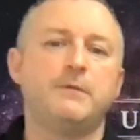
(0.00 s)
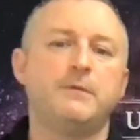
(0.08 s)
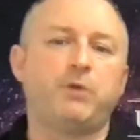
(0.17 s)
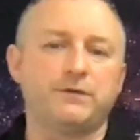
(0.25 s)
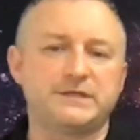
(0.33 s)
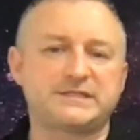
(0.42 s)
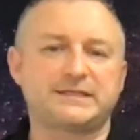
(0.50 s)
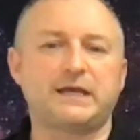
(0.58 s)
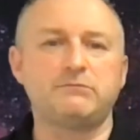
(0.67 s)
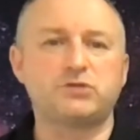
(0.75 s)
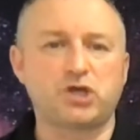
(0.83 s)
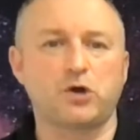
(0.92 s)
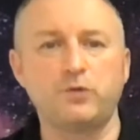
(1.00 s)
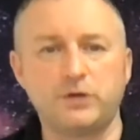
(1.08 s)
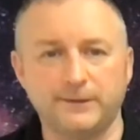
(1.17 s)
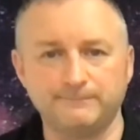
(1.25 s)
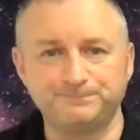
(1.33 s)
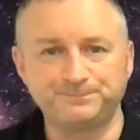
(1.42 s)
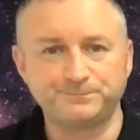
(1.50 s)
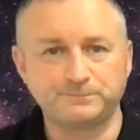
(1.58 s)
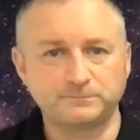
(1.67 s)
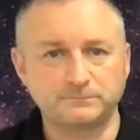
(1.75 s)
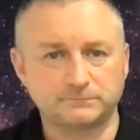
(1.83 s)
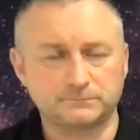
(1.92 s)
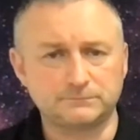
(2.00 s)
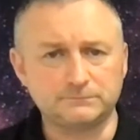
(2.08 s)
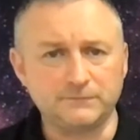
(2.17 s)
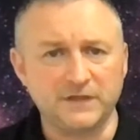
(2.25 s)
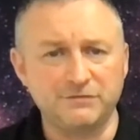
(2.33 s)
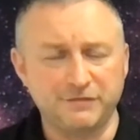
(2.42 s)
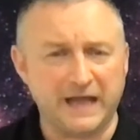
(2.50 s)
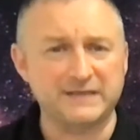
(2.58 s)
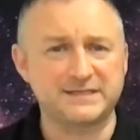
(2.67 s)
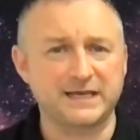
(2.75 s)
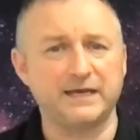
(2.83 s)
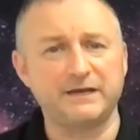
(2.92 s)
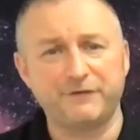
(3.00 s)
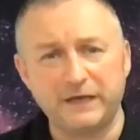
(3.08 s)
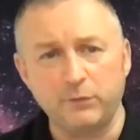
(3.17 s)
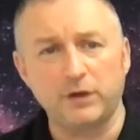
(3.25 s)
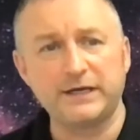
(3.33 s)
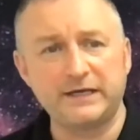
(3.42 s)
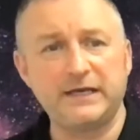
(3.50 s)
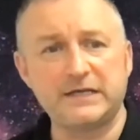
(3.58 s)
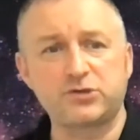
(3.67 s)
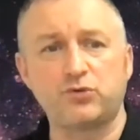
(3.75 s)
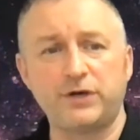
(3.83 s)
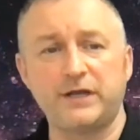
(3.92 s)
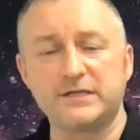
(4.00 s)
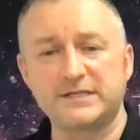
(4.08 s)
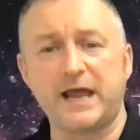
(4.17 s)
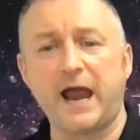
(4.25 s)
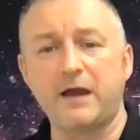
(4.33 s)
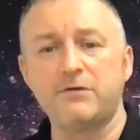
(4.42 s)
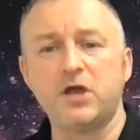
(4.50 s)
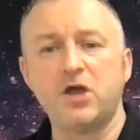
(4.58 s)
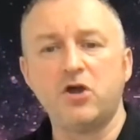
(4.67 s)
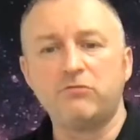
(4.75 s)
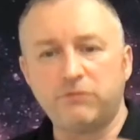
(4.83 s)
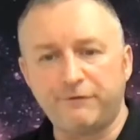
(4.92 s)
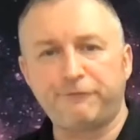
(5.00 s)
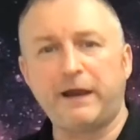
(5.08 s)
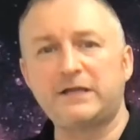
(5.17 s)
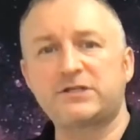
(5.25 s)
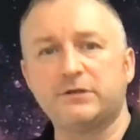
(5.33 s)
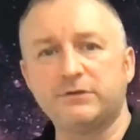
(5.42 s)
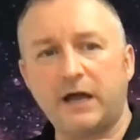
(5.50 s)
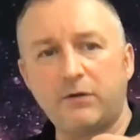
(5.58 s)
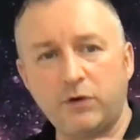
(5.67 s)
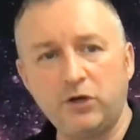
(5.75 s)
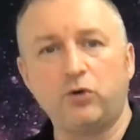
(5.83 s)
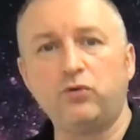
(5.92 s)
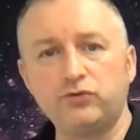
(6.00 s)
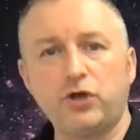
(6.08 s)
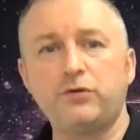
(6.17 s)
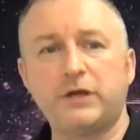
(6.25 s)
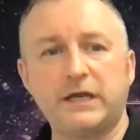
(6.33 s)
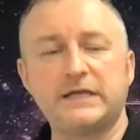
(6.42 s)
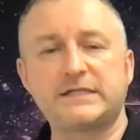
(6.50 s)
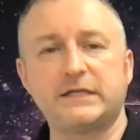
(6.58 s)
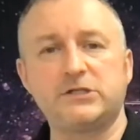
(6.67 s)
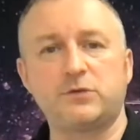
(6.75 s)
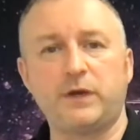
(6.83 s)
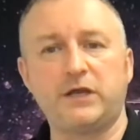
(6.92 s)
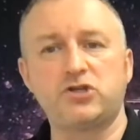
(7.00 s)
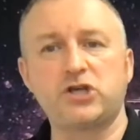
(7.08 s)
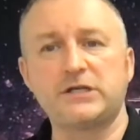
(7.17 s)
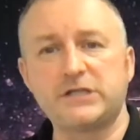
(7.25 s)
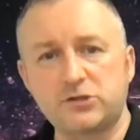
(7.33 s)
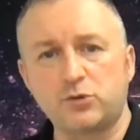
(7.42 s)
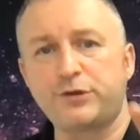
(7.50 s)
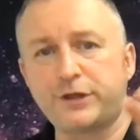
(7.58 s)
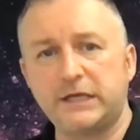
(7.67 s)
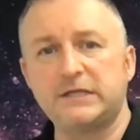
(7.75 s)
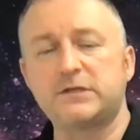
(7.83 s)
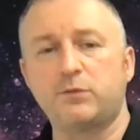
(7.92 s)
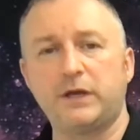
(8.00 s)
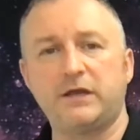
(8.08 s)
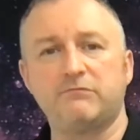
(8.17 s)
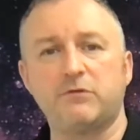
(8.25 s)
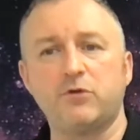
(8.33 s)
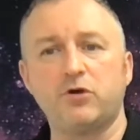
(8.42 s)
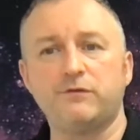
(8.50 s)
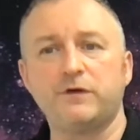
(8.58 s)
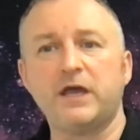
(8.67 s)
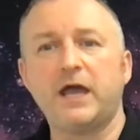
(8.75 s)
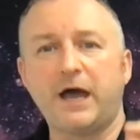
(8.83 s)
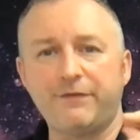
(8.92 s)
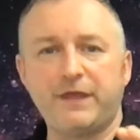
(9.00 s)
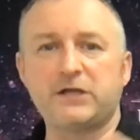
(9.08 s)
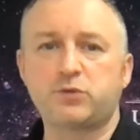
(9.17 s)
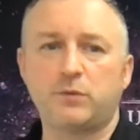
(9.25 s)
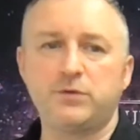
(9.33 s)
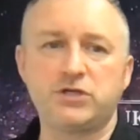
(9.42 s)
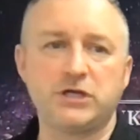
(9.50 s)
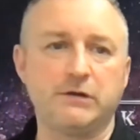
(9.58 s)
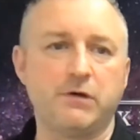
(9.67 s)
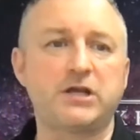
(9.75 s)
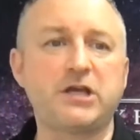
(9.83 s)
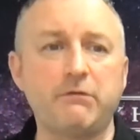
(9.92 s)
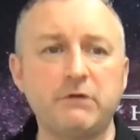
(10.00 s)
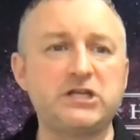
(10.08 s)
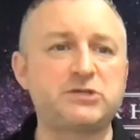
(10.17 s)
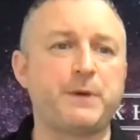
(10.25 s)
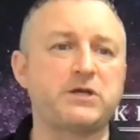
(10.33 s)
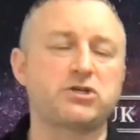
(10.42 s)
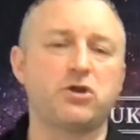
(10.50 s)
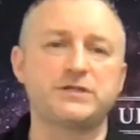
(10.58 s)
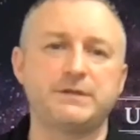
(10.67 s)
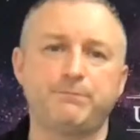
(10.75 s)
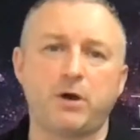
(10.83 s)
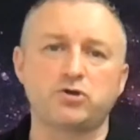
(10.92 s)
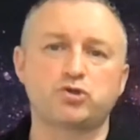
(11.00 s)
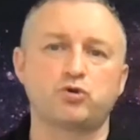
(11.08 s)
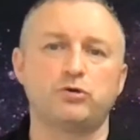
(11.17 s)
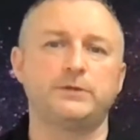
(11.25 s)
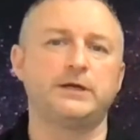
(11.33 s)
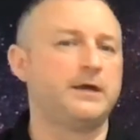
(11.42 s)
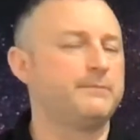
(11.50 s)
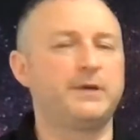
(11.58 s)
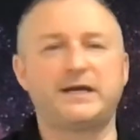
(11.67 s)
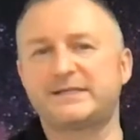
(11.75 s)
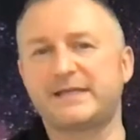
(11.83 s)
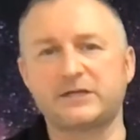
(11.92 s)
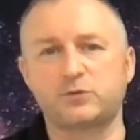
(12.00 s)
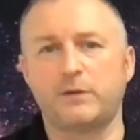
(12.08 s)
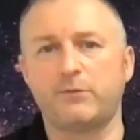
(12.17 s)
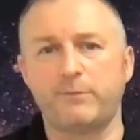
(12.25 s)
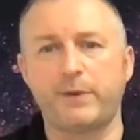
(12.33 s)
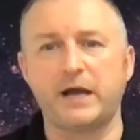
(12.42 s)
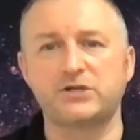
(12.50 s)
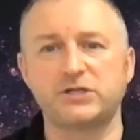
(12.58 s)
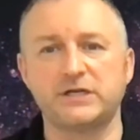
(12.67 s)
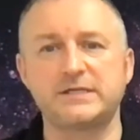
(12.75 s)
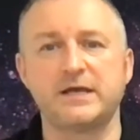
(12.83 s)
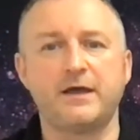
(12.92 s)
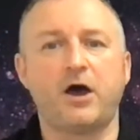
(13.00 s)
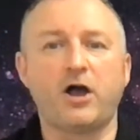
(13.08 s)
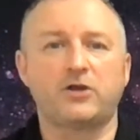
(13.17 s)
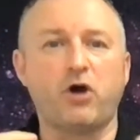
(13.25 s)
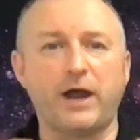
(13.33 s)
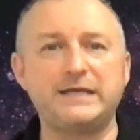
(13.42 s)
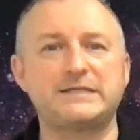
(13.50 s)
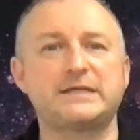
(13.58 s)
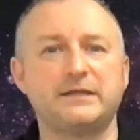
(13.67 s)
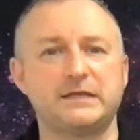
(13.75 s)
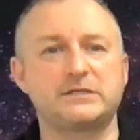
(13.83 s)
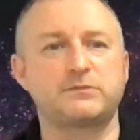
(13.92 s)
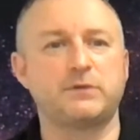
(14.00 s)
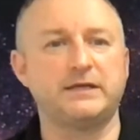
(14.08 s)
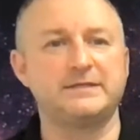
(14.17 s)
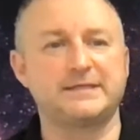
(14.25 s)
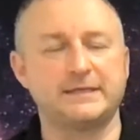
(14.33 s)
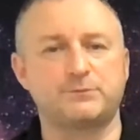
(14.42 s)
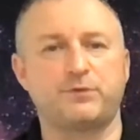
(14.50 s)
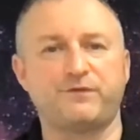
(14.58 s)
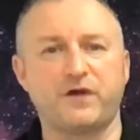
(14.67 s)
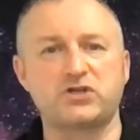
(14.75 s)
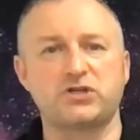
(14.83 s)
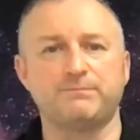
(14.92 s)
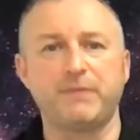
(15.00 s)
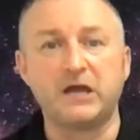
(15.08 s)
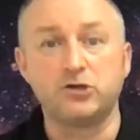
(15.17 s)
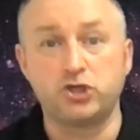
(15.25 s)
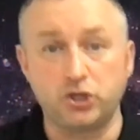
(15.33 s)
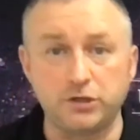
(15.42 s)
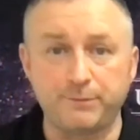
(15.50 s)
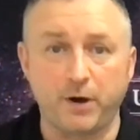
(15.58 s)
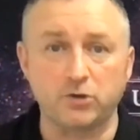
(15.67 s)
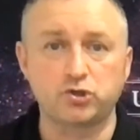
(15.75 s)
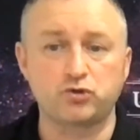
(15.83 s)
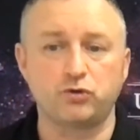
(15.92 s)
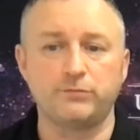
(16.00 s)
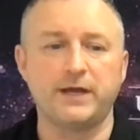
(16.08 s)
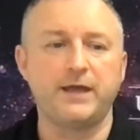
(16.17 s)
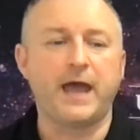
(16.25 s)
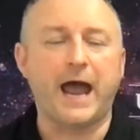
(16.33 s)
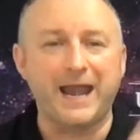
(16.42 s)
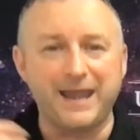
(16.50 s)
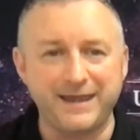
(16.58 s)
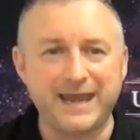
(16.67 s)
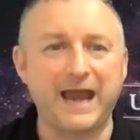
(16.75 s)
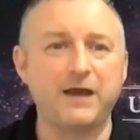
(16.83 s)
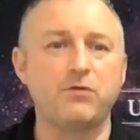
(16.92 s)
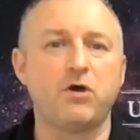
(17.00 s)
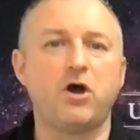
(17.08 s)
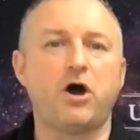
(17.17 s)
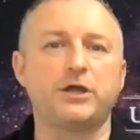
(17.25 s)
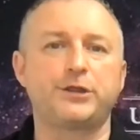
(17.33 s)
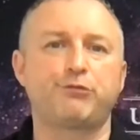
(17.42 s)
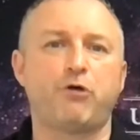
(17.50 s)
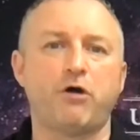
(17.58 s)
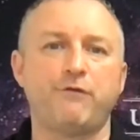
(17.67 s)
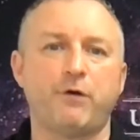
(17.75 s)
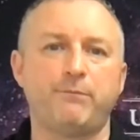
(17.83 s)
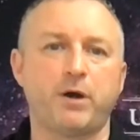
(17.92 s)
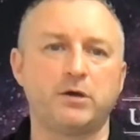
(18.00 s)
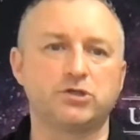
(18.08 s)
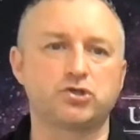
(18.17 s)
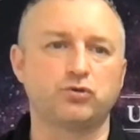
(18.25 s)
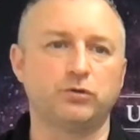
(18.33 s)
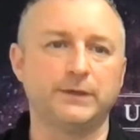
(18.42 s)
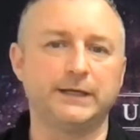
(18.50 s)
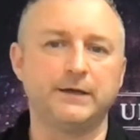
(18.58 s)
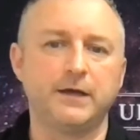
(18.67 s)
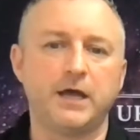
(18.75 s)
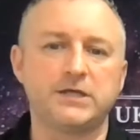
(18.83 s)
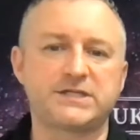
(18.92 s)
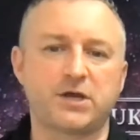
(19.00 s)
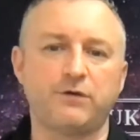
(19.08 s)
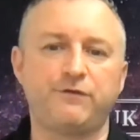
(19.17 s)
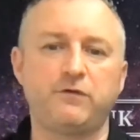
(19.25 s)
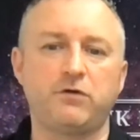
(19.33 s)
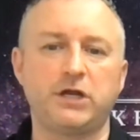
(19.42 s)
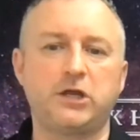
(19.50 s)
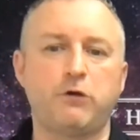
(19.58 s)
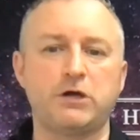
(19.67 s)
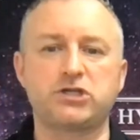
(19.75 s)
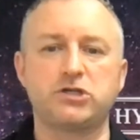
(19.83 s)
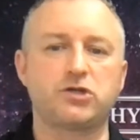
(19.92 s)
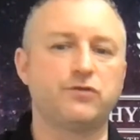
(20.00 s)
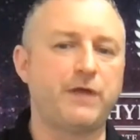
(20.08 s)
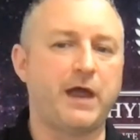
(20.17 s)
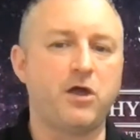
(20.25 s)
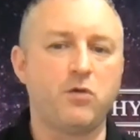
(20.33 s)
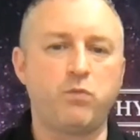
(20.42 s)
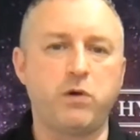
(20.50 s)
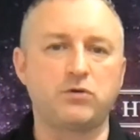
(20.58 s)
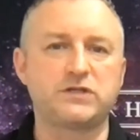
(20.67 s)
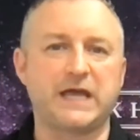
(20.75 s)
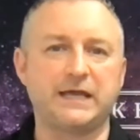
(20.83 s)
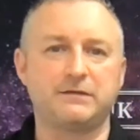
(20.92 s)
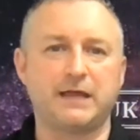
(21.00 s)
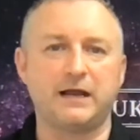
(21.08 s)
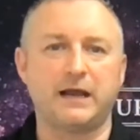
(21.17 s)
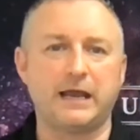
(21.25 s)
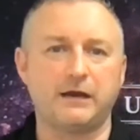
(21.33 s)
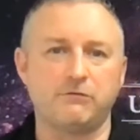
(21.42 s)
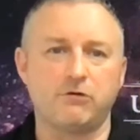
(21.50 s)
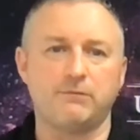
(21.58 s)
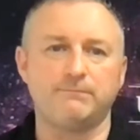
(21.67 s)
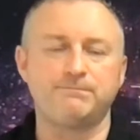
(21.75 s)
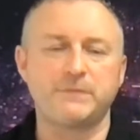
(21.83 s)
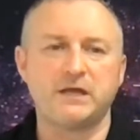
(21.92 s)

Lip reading: But on the same token, that's it. And if anyone in this audience now reflects on that, we all know that there's things that we can change. There's all things that we can remove, and that's what we do. I currently specialize in post-trauma because that's where my passion is. I got into this profession due to post-trauma, and now I thrive on post-trauma. So if you've got any questions on that, we'll take that later on.